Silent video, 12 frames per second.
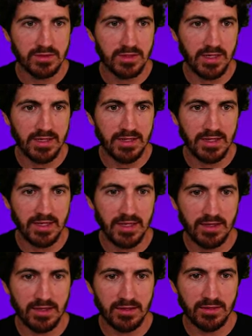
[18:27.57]
side
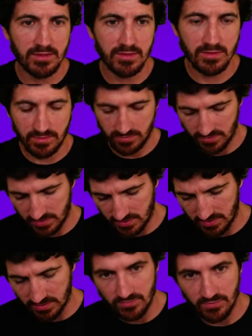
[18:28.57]
length, so it
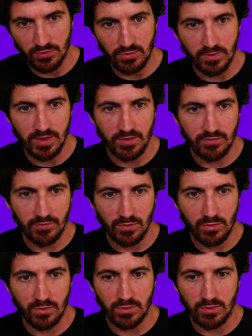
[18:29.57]
is 4 by
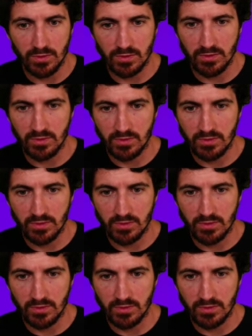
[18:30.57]
4,